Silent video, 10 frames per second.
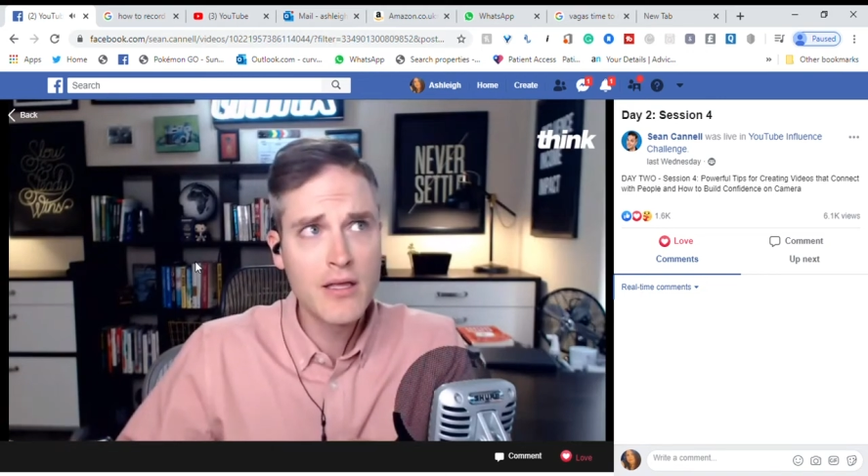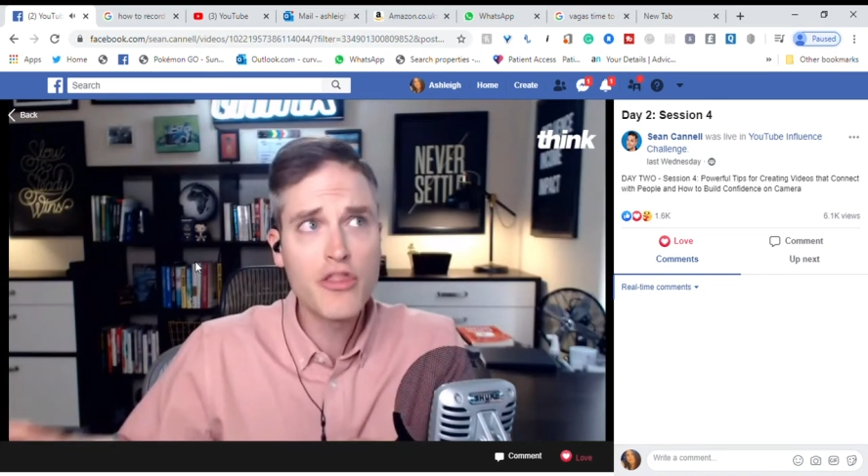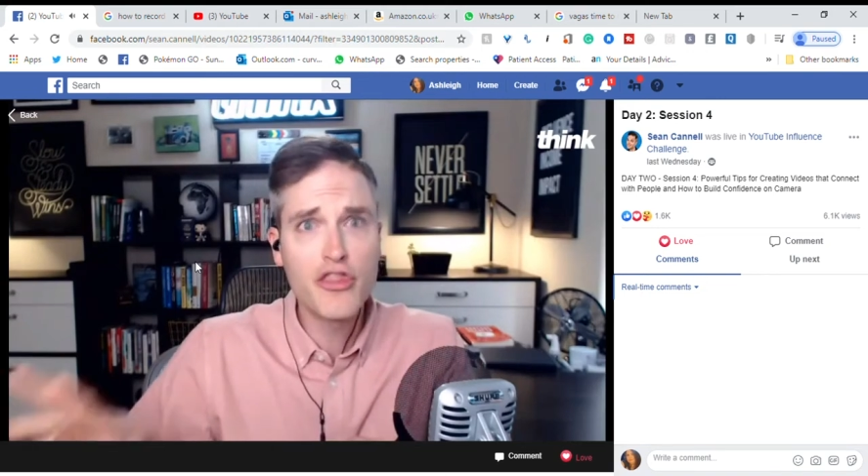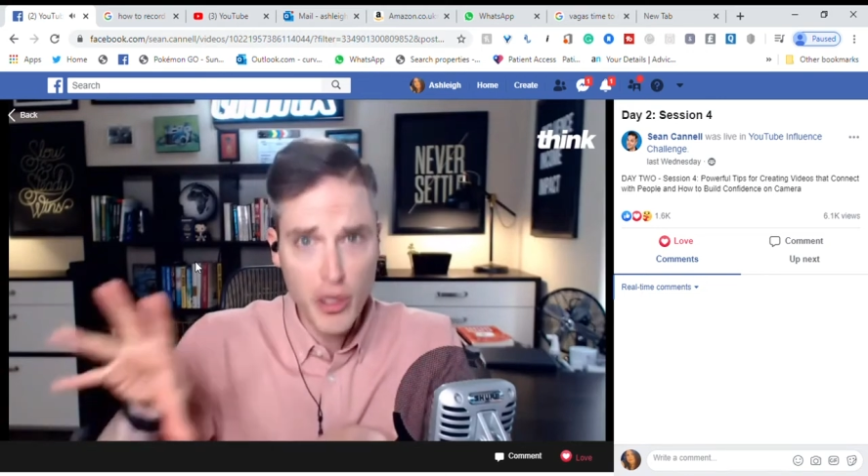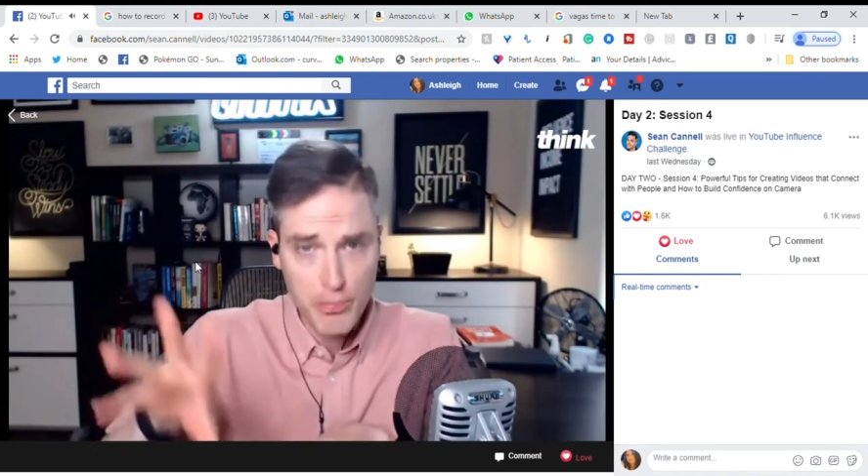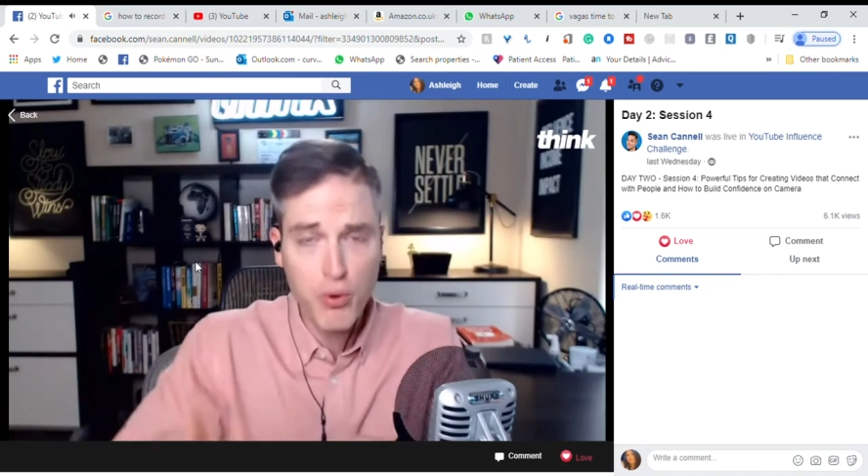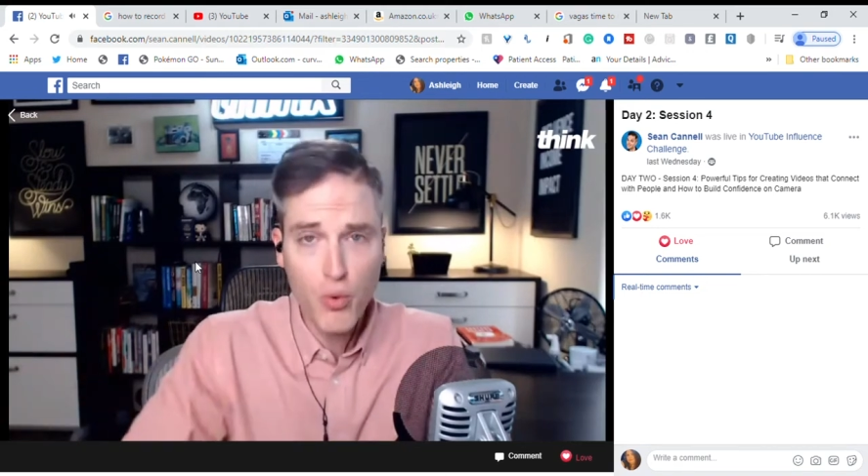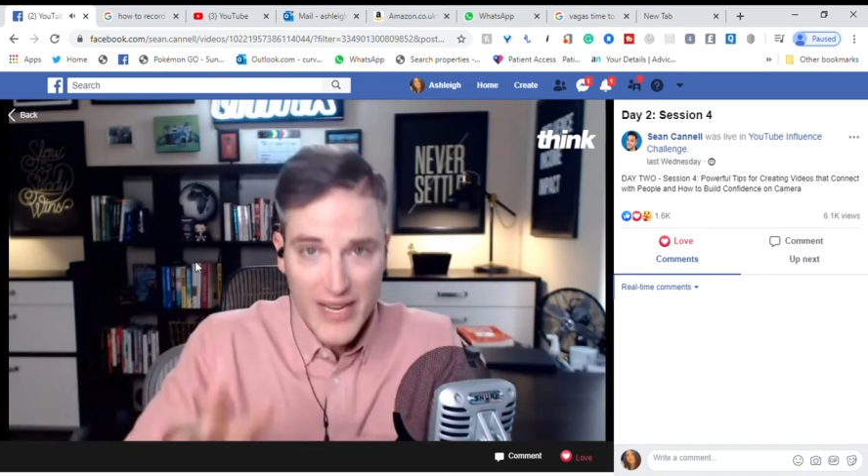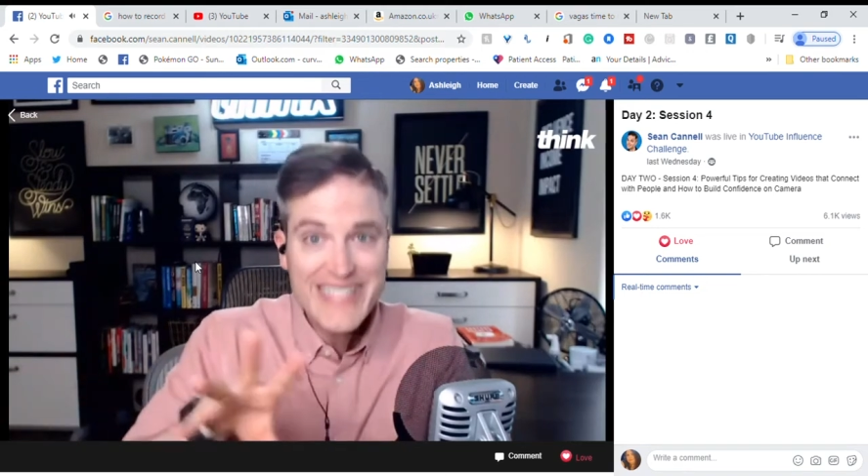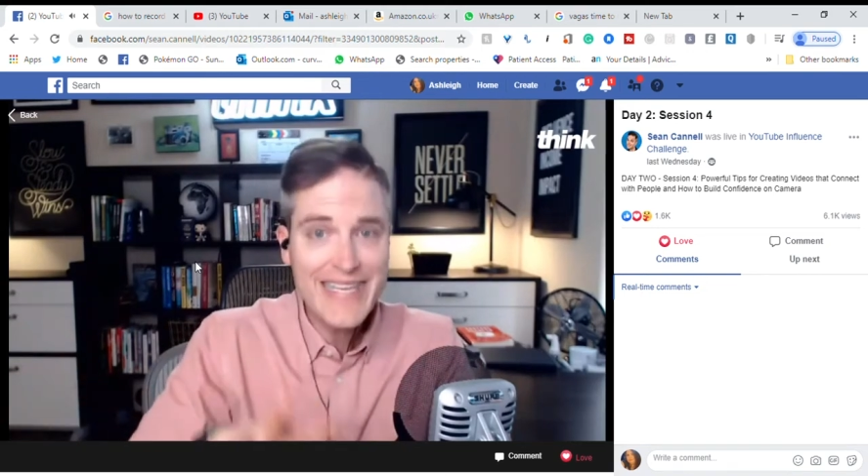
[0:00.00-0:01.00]
They're
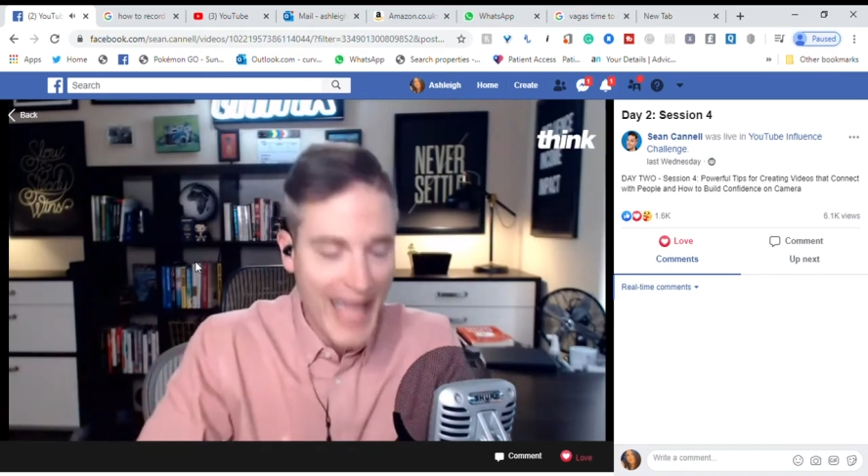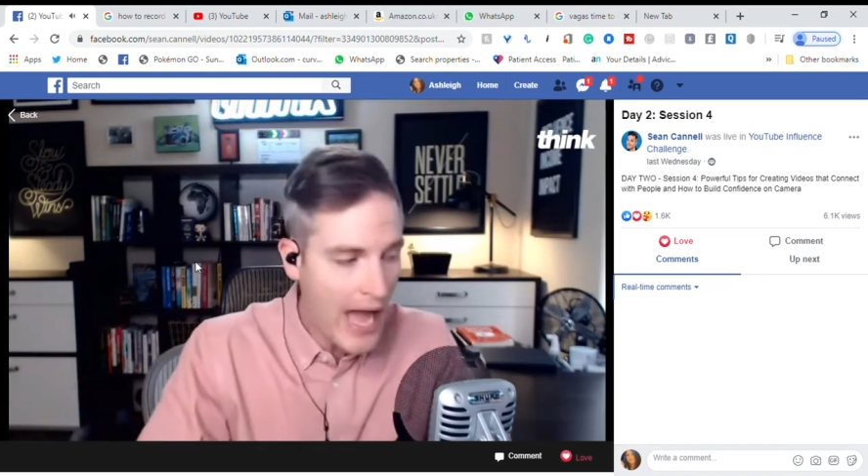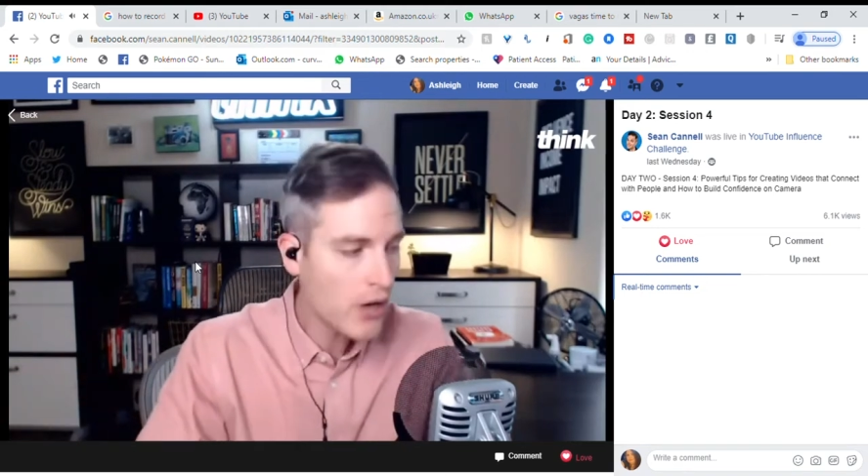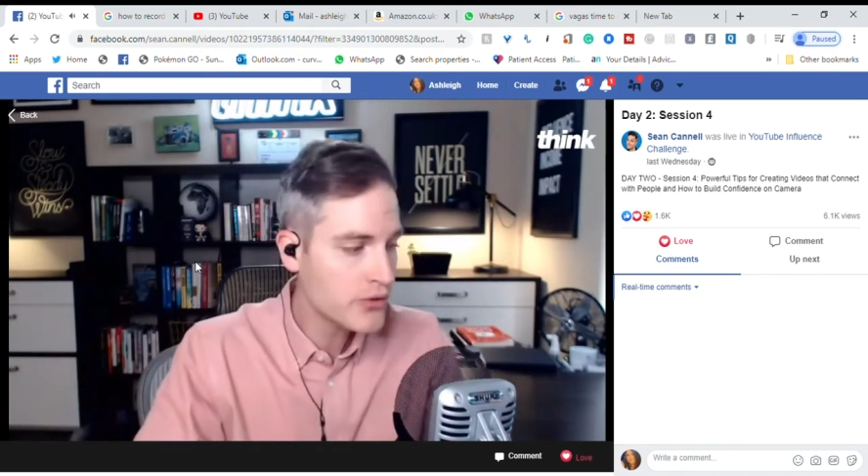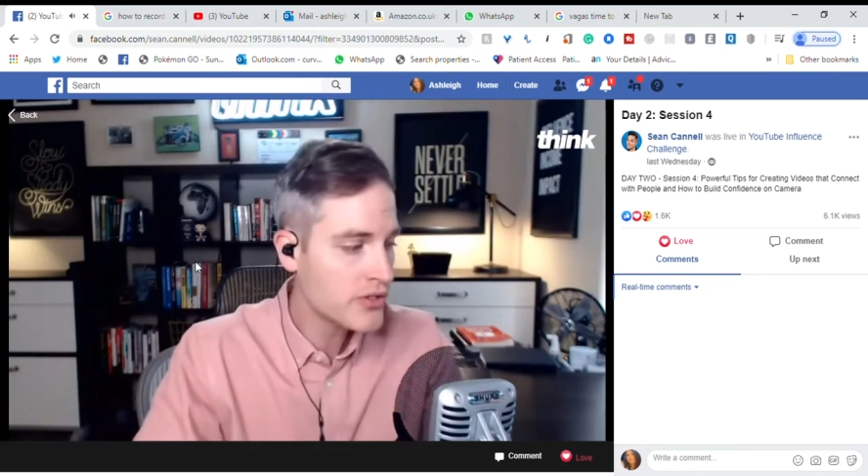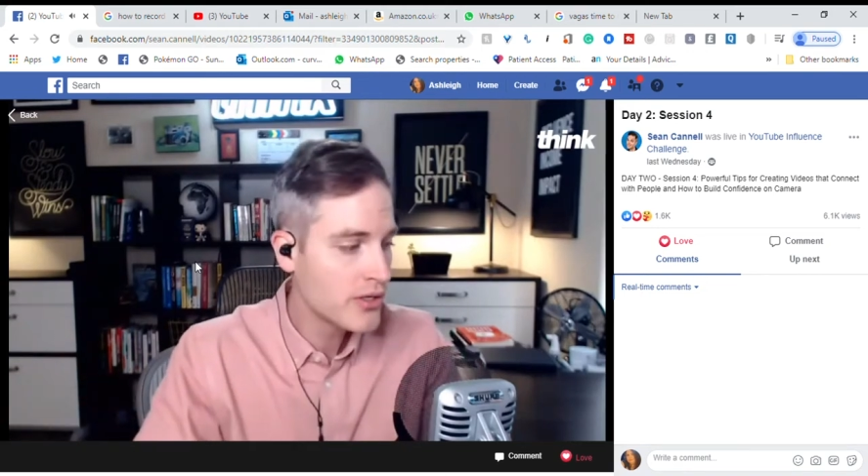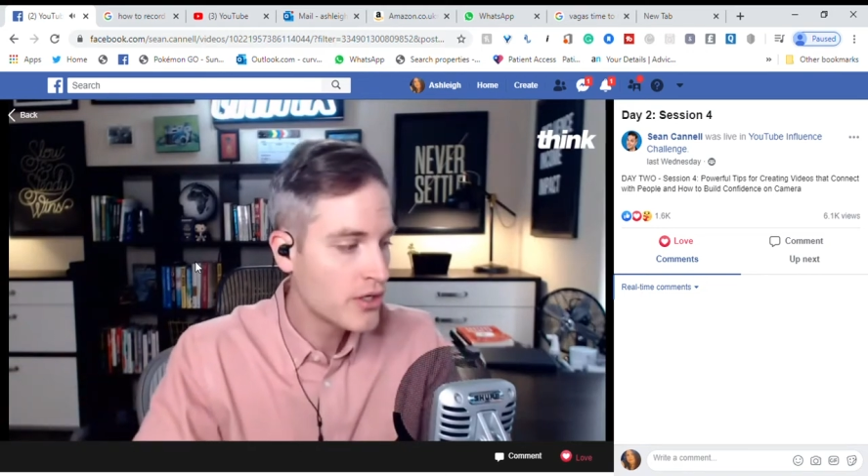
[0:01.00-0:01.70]
pointing out